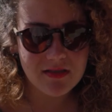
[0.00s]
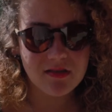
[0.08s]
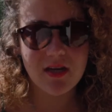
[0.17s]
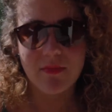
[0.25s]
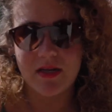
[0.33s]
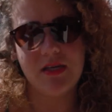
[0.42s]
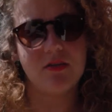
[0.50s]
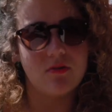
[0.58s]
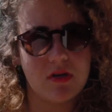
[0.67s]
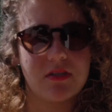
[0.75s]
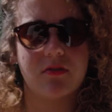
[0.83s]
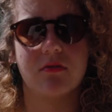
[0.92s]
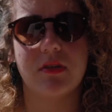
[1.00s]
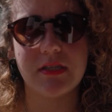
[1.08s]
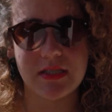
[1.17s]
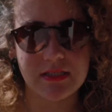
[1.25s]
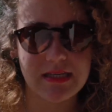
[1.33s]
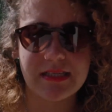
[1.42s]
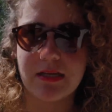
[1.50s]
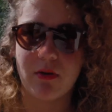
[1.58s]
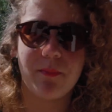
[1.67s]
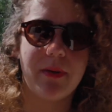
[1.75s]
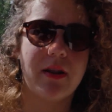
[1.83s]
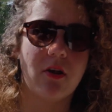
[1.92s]
to him, and he took us to a decent taxi
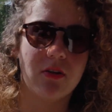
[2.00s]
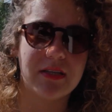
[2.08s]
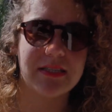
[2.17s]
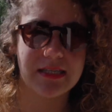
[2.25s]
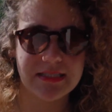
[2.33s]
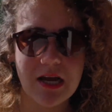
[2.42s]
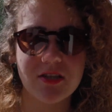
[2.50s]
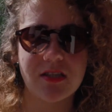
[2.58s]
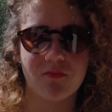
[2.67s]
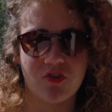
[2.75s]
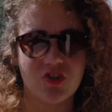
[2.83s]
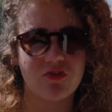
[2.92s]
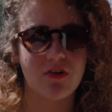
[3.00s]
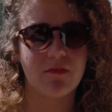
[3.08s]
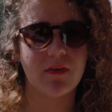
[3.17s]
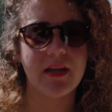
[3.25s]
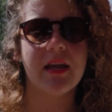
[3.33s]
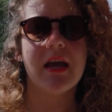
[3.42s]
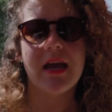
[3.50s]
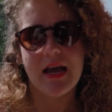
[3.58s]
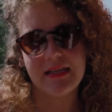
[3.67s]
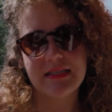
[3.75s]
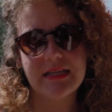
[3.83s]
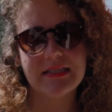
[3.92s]
and we paid only 6,000, which is roughly,
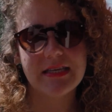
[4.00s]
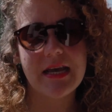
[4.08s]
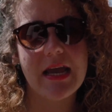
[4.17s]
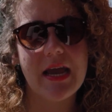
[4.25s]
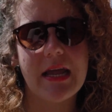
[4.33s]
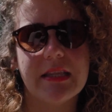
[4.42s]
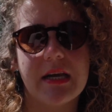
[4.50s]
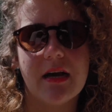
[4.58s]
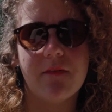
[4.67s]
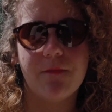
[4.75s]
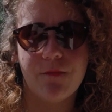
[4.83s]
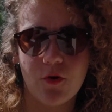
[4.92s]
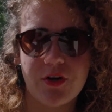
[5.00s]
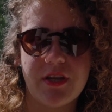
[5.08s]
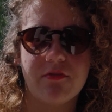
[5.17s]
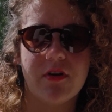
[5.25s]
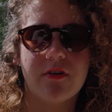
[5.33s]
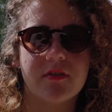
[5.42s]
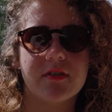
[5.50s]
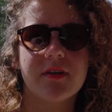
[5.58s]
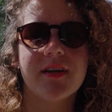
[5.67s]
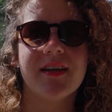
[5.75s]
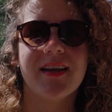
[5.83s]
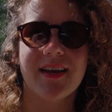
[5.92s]
as I said, 4 euros.
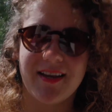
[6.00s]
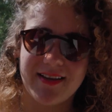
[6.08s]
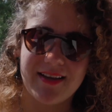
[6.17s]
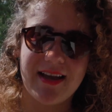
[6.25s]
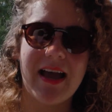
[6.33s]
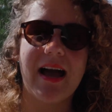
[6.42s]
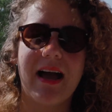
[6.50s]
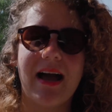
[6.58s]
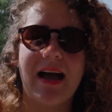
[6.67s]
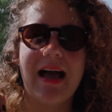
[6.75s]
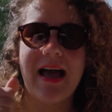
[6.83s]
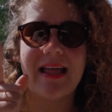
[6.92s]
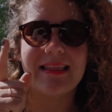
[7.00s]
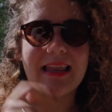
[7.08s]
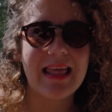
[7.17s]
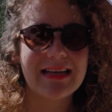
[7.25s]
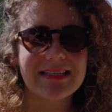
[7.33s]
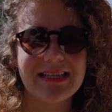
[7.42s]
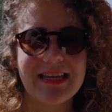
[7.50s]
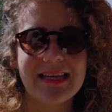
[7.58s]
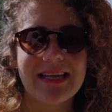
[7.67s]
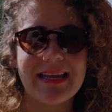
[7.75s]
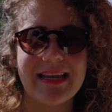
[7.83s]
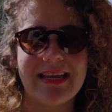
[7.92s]
And the last
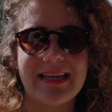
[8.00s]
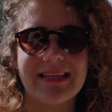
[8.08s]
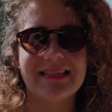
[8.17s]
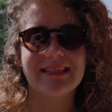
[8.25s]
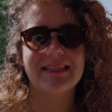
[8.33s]
thing is